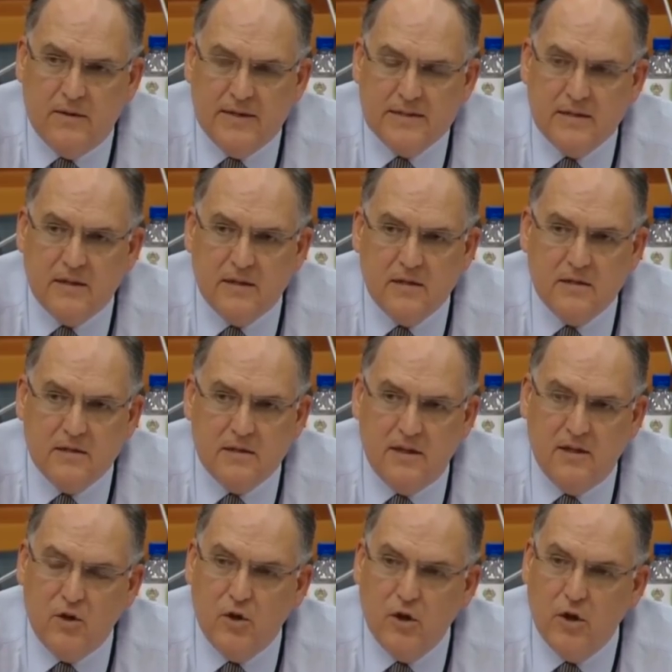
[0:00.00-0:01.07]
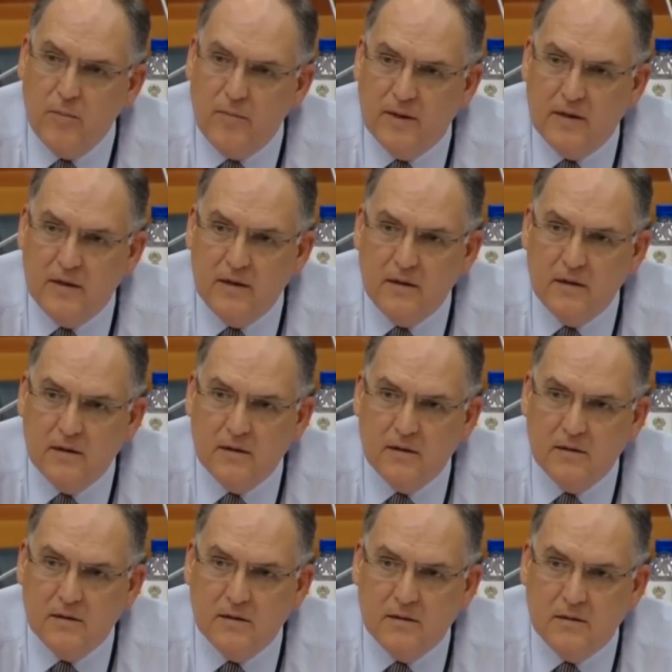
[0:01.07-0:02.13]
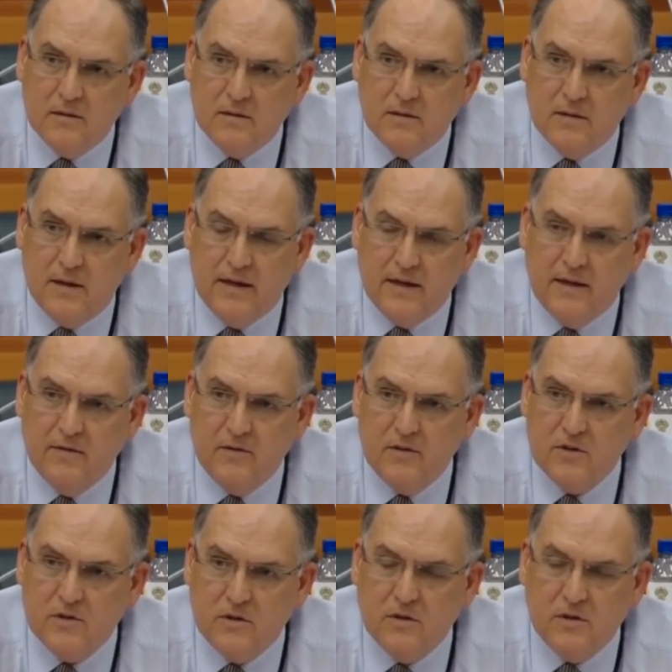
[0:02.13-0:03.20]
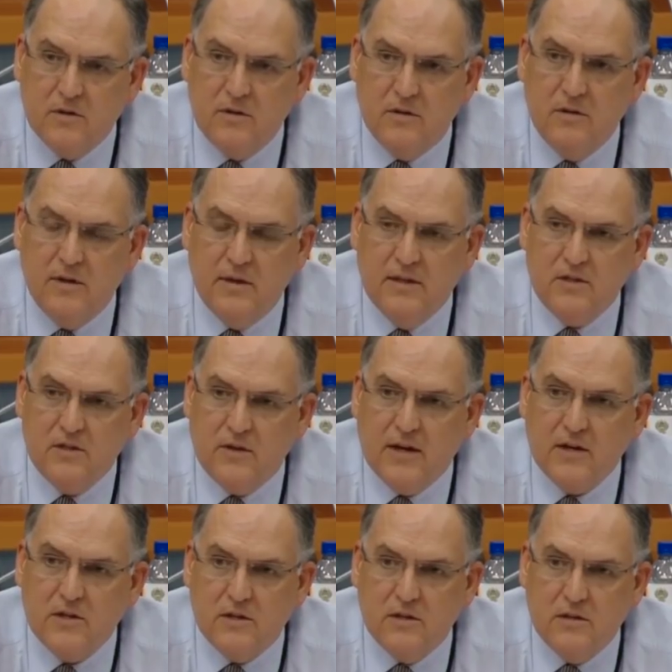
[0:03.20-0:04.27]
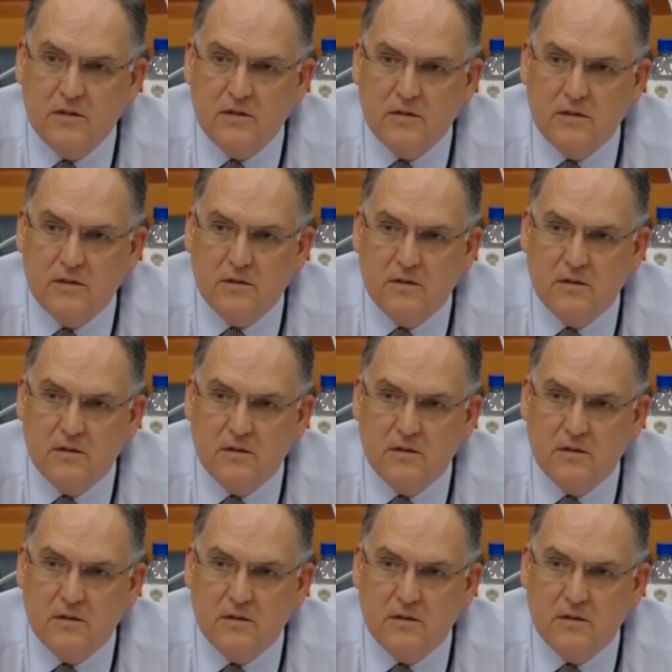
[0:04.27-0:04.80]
residence in Durban and given certain instructions.